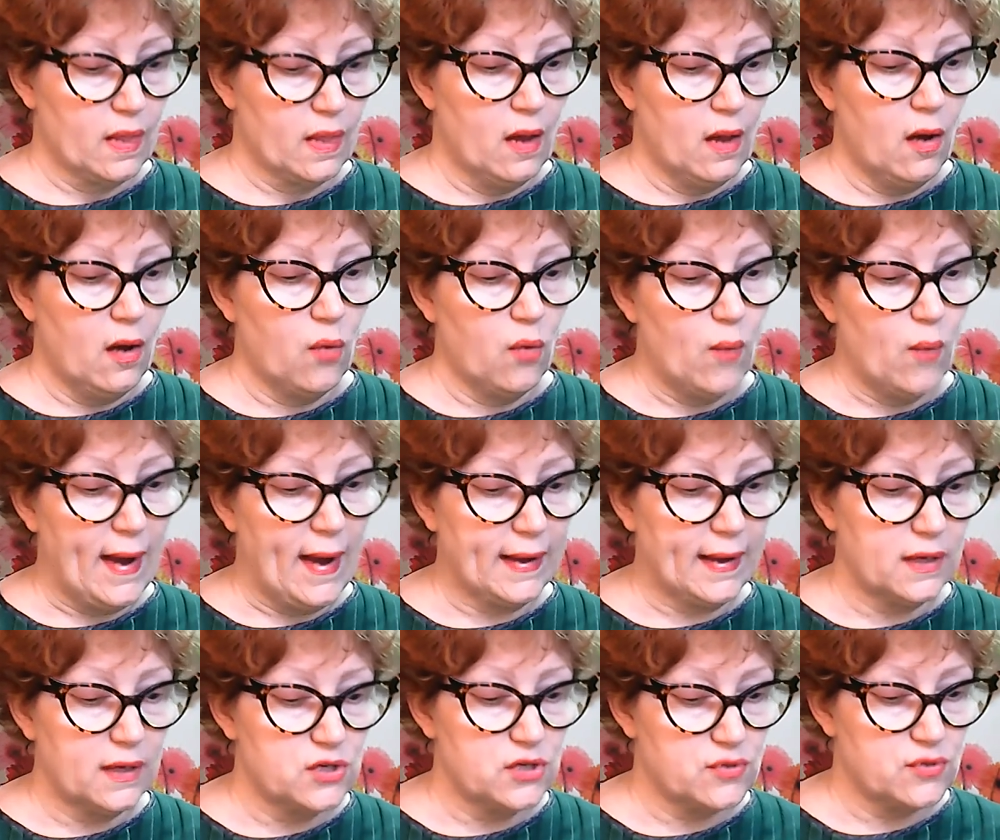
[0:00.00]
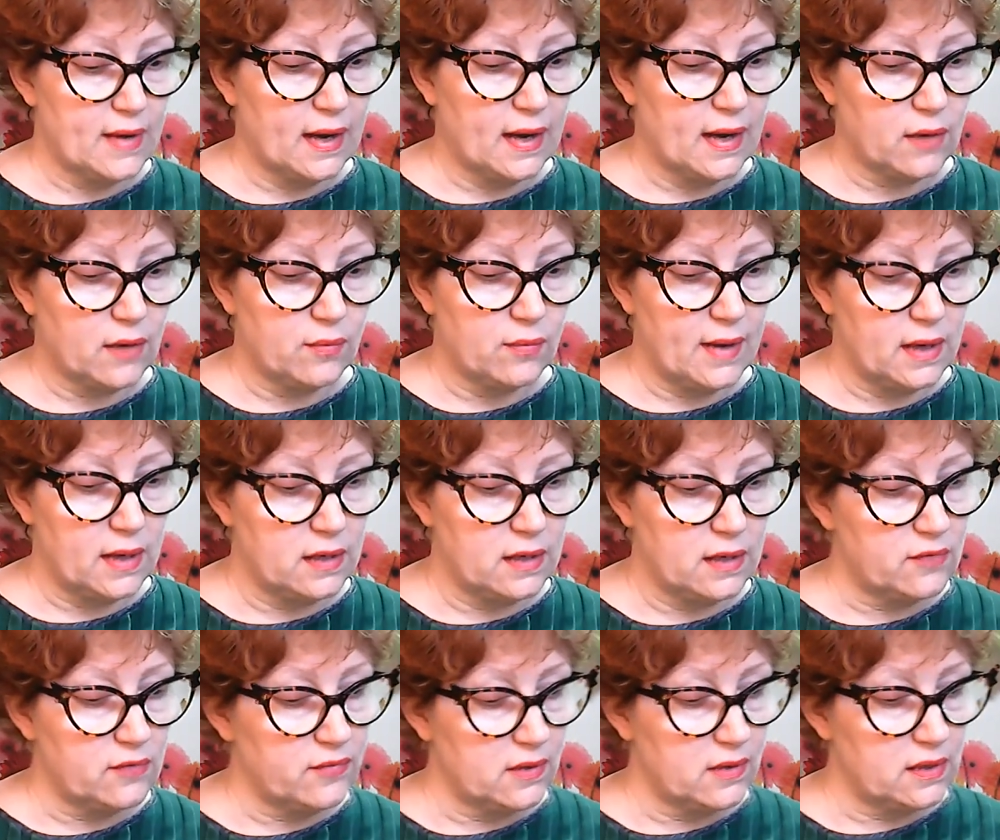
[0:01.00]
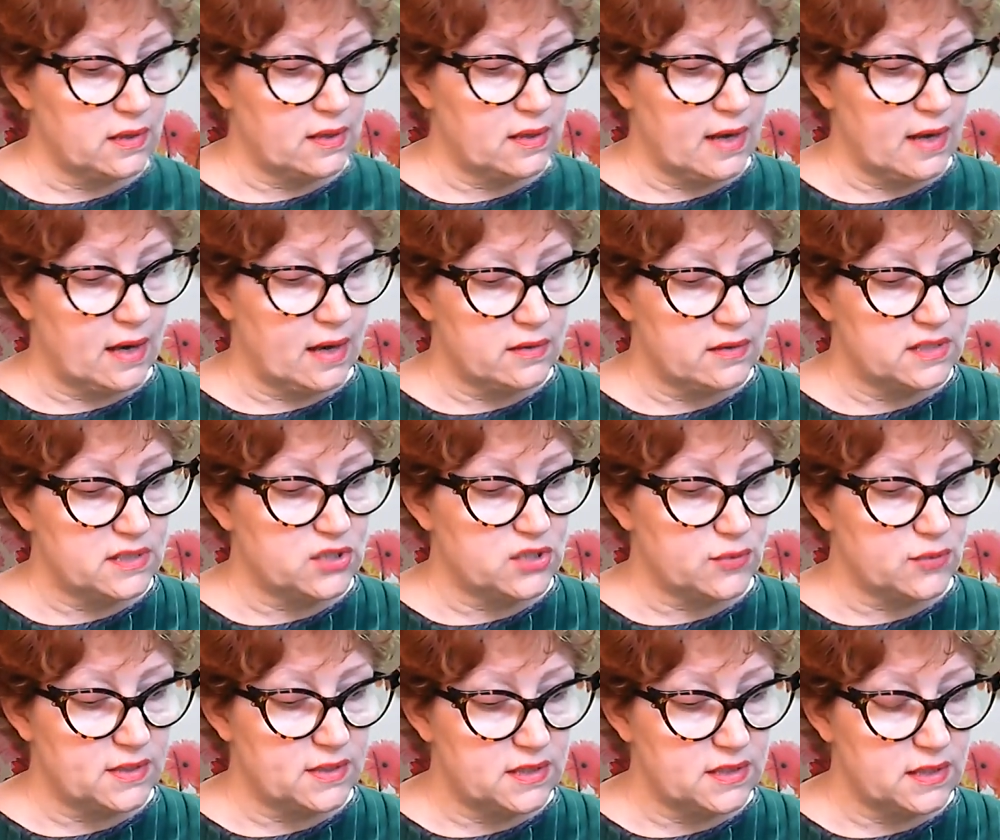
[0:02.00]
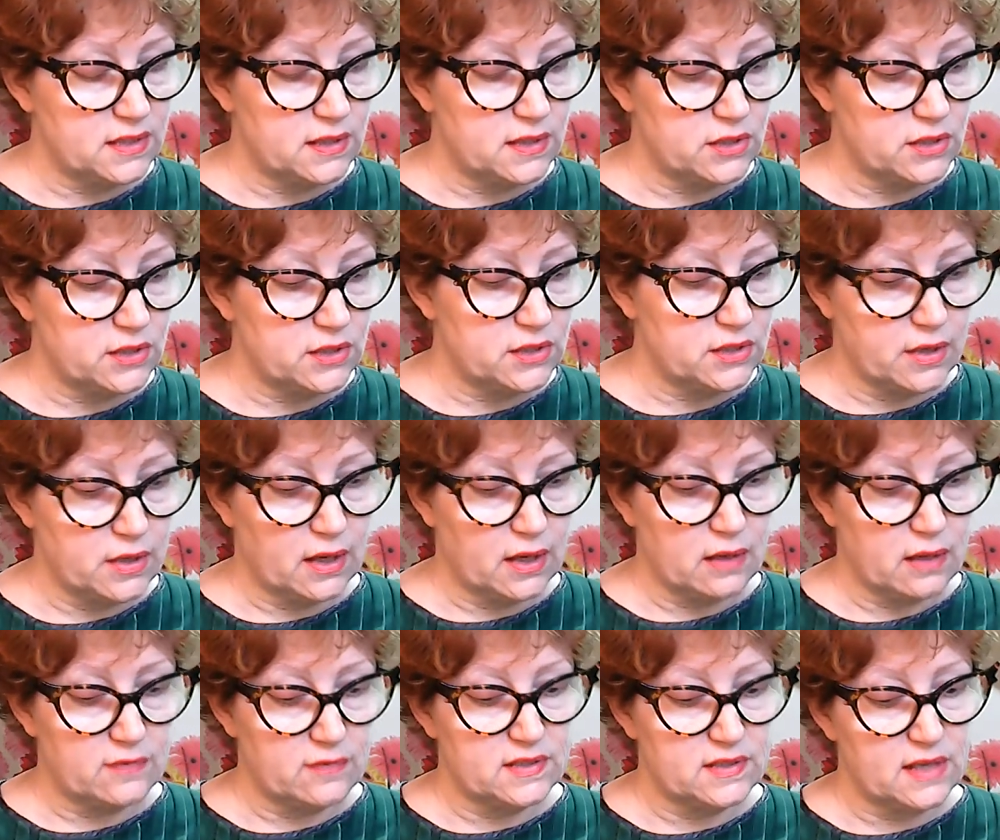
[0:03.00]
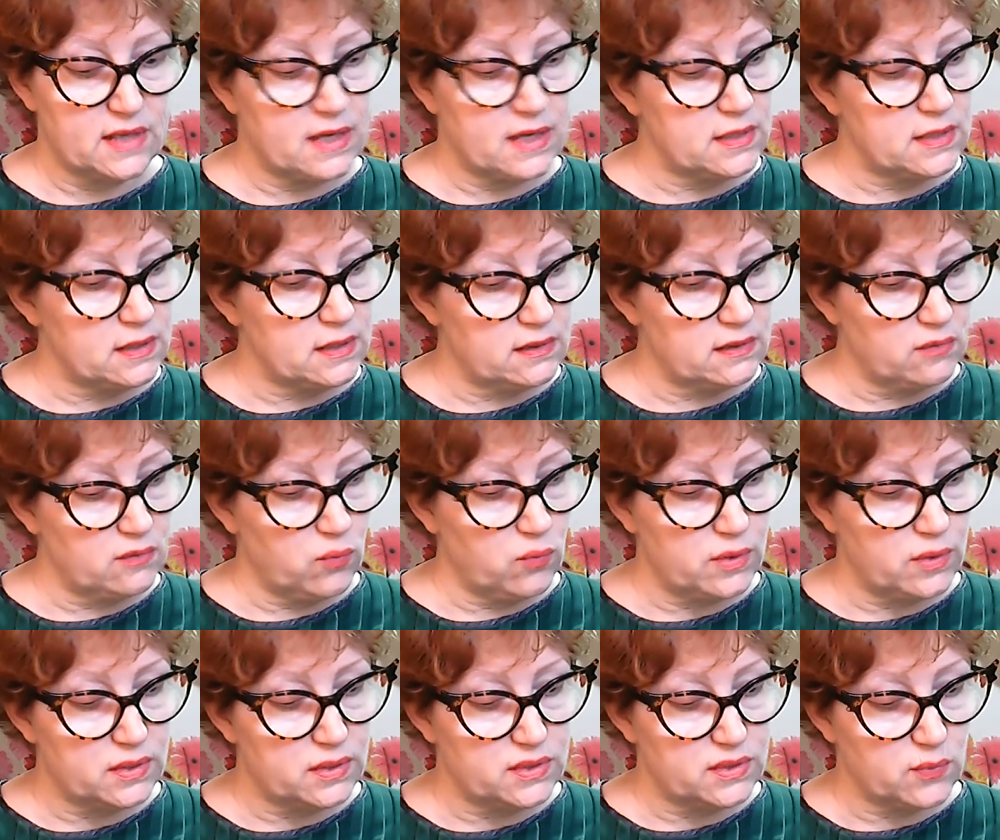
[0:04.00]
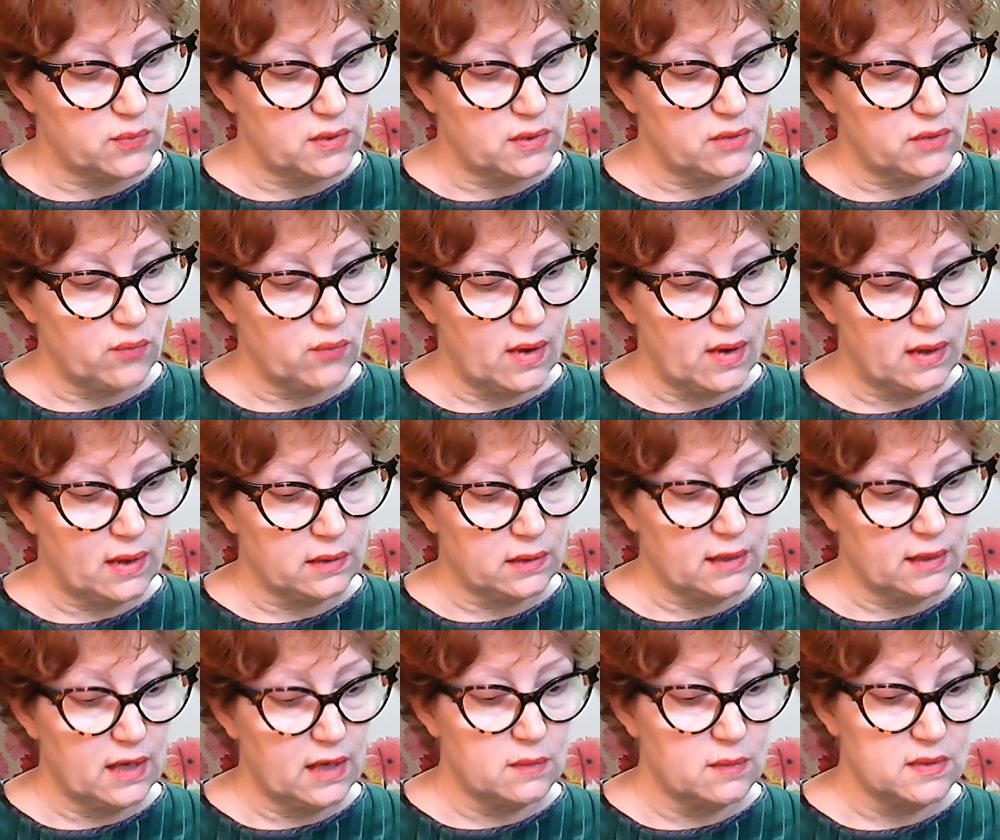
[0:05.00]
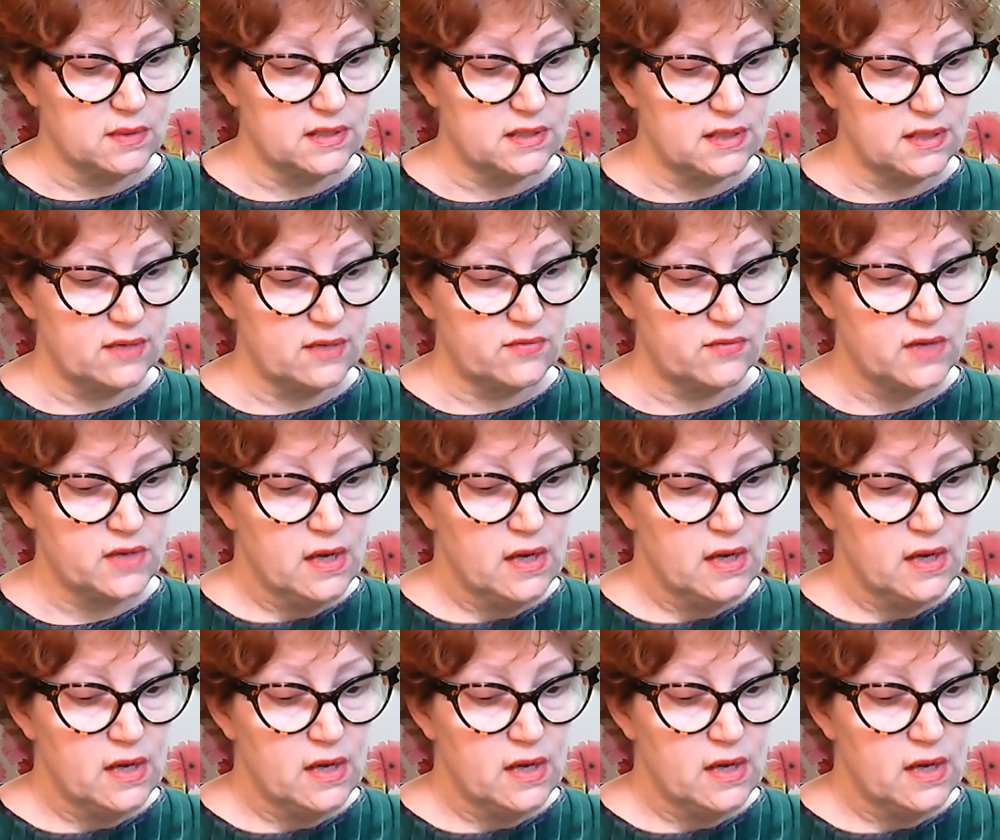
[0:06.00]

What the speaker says: A wagon track ran in front of the house, twisting and turning out of sight in the woods where the wild animals lived,